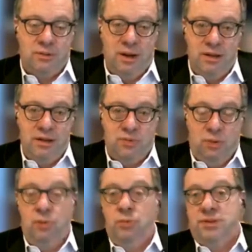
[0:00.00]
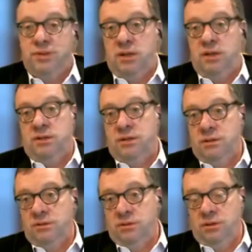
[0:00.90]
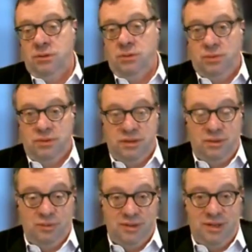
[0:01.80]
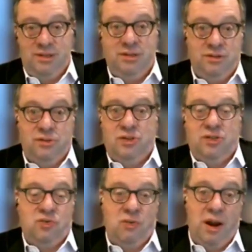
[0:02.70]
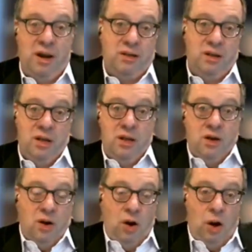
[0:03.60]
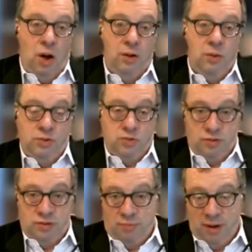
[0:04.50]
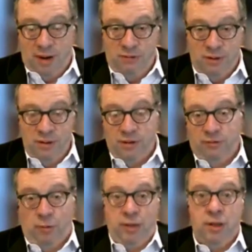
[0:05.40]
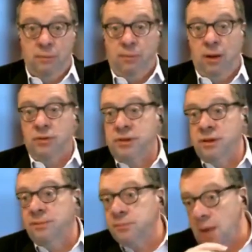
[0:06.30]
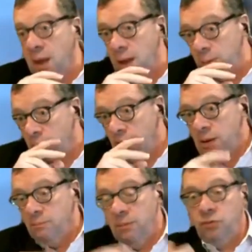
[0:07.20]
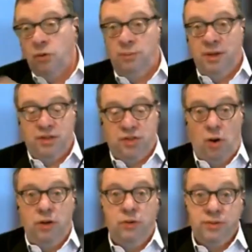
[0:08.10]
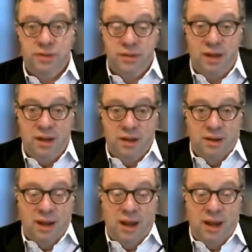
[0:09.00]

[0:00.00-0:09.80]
right? It's what was easy to do. It was easy to extract oil, which was prevalent. And if you think about it, mineral-based oils and that